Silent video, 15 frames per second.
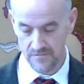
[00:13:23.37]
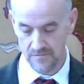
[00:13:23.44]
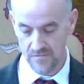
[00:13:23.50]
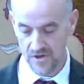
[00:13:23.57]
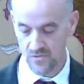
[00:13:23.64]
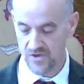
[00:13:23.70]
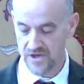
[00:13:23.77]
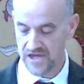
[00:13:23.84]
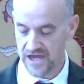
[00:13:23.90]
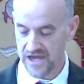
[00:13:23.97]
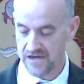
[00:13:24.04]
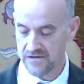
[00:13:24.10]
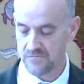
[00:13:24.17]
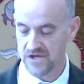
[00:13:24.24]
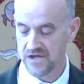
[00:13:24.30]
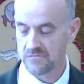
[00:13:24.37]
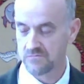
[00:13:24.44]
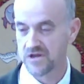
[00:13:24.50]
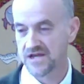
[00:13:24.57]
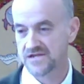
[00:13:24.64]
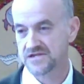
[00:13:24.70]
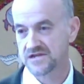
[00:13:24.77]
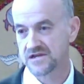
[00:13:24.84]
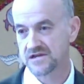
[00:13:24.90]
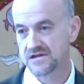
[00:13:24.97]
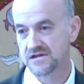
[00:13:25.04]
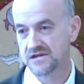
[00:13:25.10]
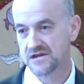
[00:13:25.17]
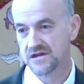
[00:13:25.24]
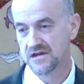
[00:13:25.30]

but we can be a blessing